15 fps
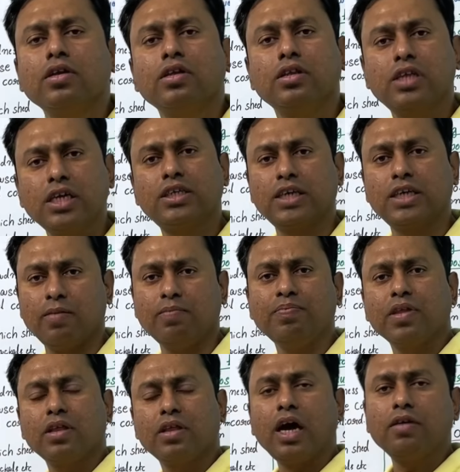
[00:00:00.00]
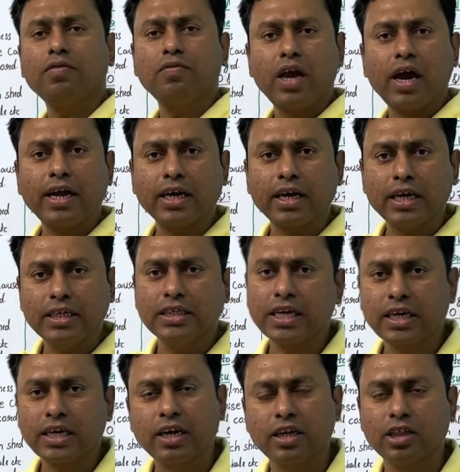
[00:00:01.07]
this same we are
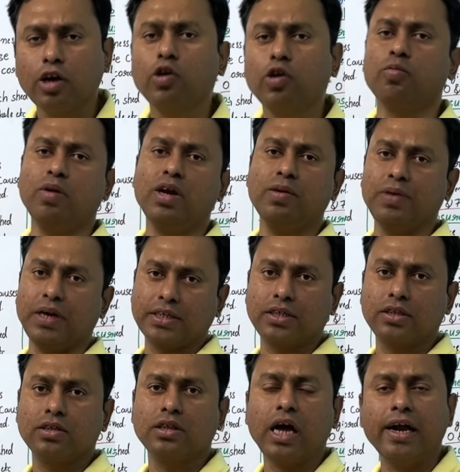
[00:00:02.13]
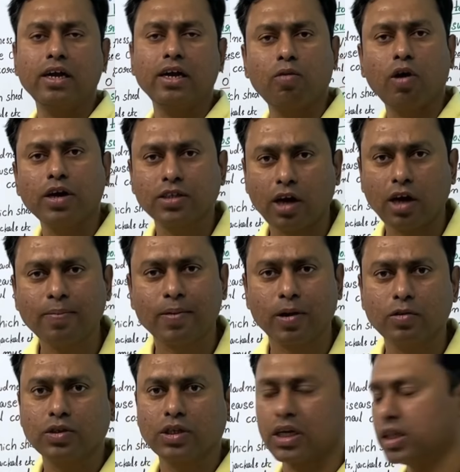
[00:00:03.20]
injecting in the human beings. The antibodies are
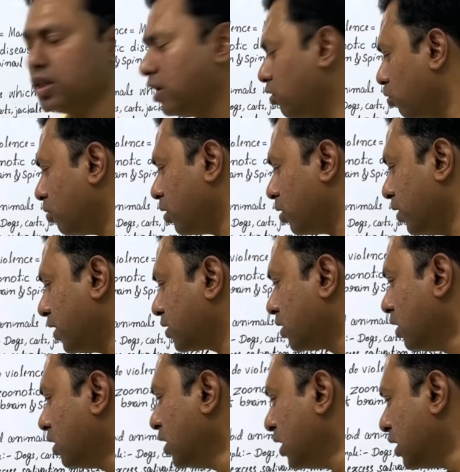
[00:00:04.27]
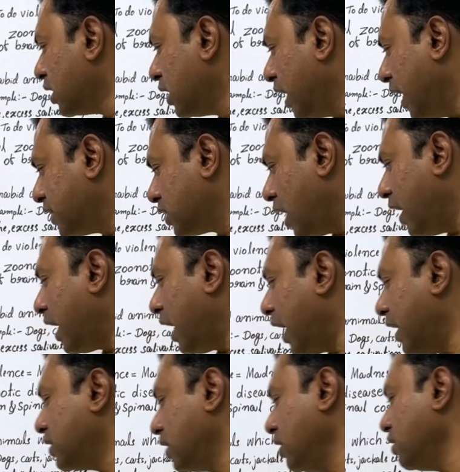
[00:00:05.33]
producing in the human beings.
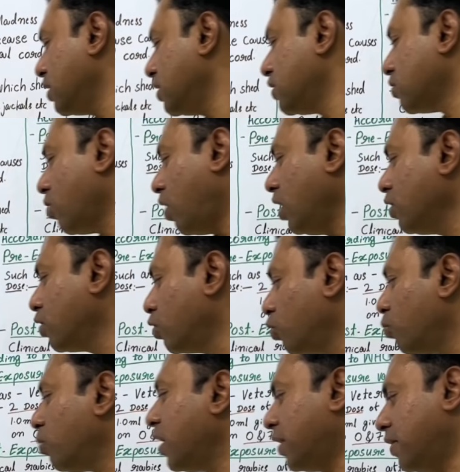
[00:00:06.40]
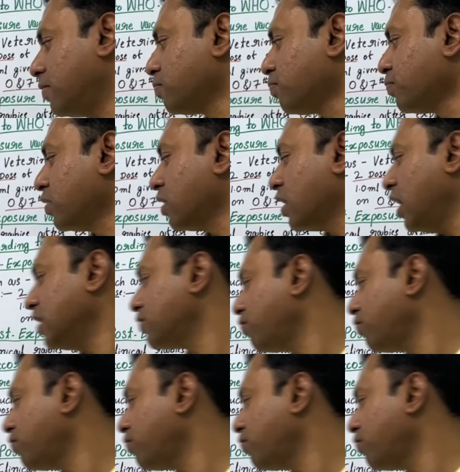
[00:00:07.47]
HRIG, this is called human, H